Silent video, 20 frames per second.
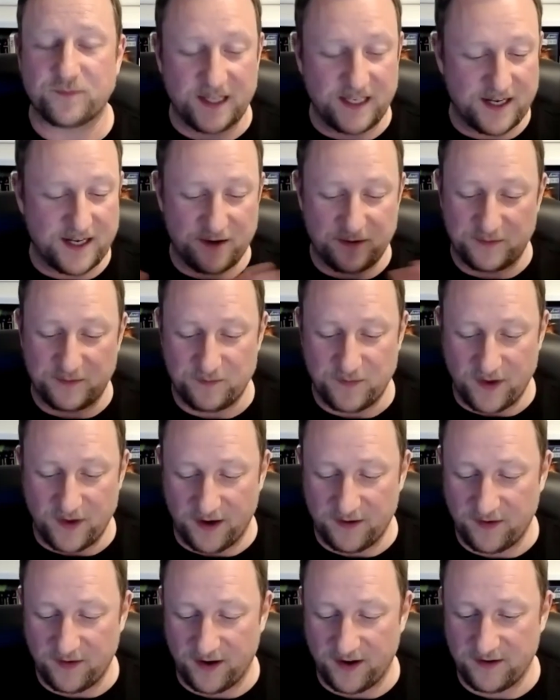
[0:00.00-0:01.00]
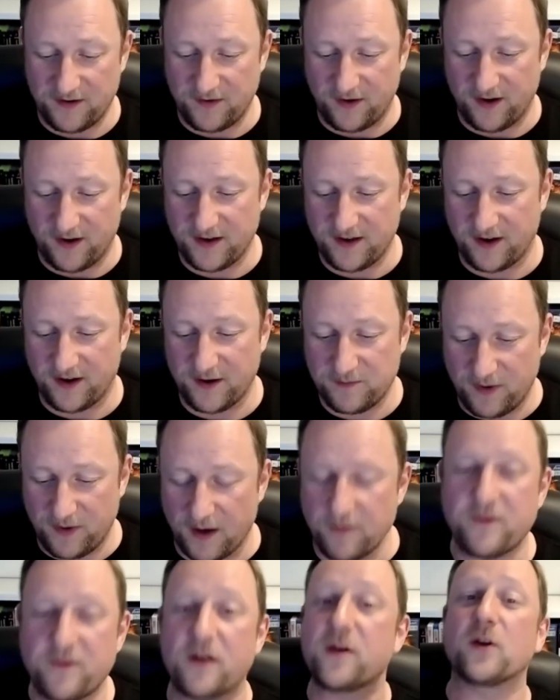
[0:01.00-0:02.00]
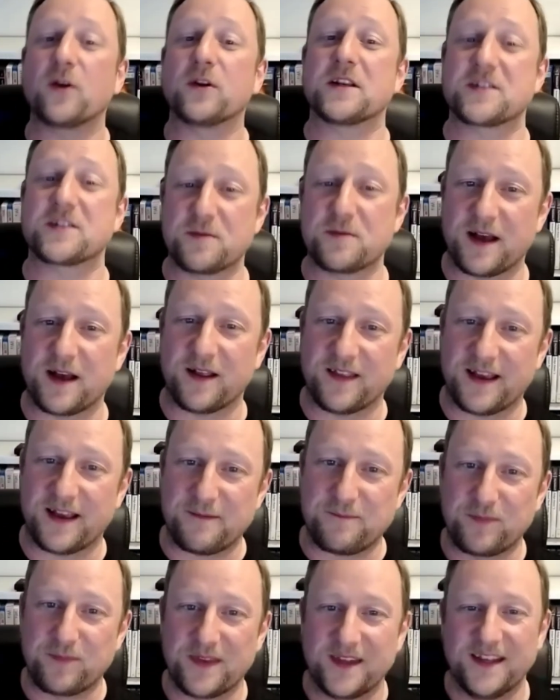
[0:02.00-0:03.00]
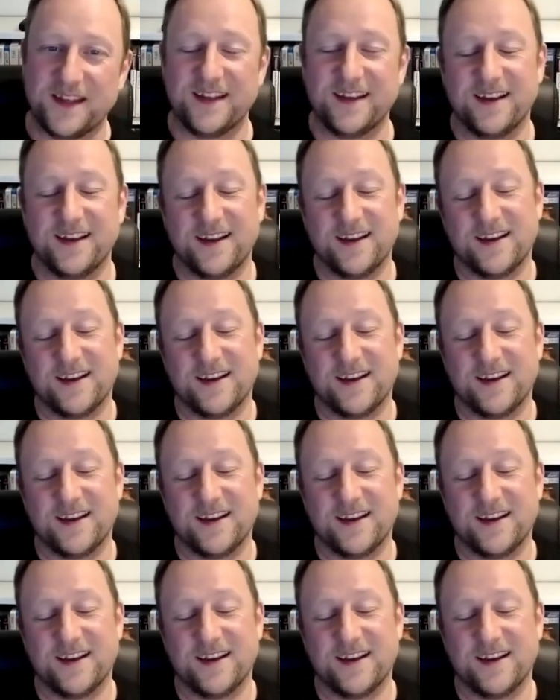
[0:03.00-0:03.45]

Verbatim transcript: you know, I, I, I, I I'm very honest about that. Yeah.